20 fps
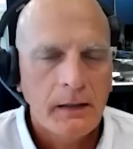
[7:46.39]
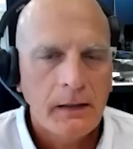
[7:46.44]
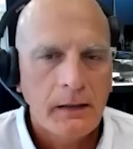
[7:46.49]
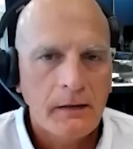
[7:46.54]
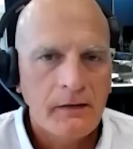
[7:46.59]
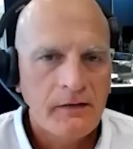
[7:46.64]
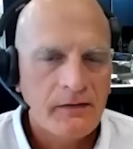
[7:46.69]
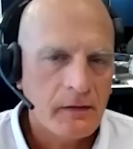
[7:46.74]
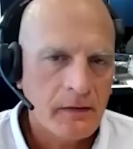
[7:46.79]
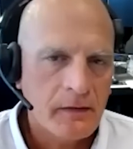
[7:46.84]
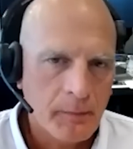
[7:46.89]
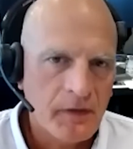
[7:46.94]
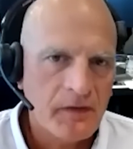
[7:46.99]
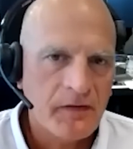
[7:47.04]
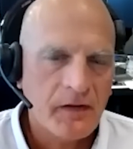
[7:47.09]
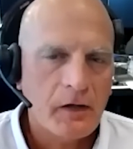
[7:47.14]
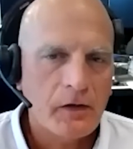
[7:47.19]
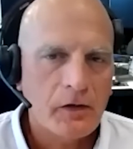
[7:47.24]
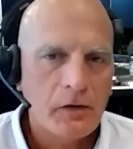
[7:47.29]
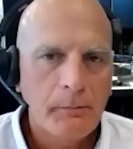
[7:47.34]
it depends
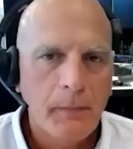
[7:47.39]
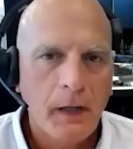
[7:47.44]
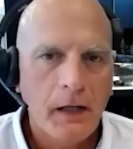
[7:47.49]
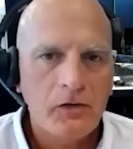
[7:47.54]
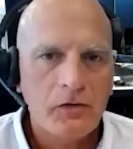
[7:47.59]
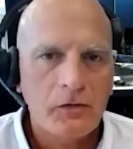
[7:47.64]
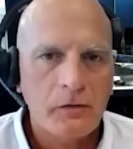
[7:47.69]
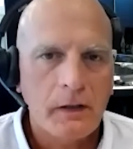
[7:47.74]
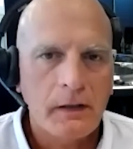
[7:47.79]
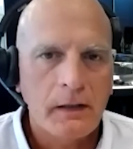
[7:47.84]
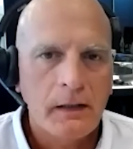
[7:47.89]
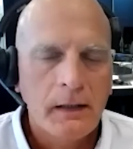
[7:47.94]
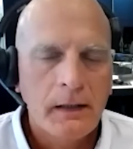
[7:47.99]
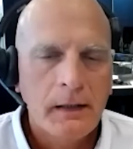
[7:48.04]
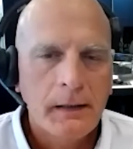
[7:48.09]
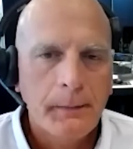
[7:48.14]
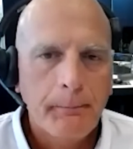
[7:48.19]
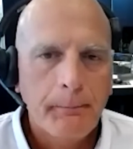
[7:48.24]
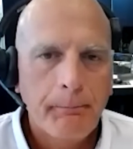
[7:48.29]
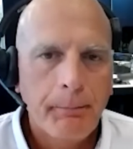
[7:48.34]
on how you measure it.
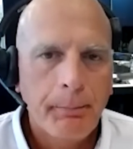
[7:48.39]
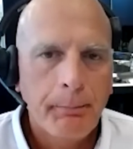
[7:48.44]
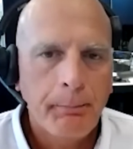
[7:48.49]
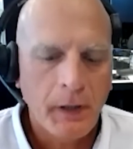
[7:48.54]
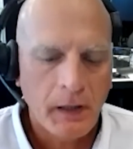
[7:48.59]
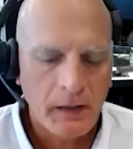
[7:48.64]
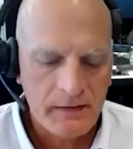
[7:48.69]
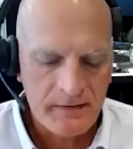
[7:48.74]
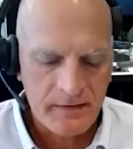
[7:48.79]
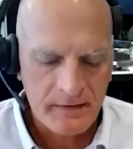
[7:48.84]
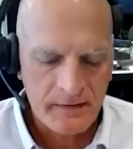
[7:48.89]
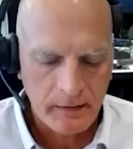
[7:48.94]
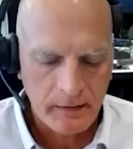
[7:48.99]
But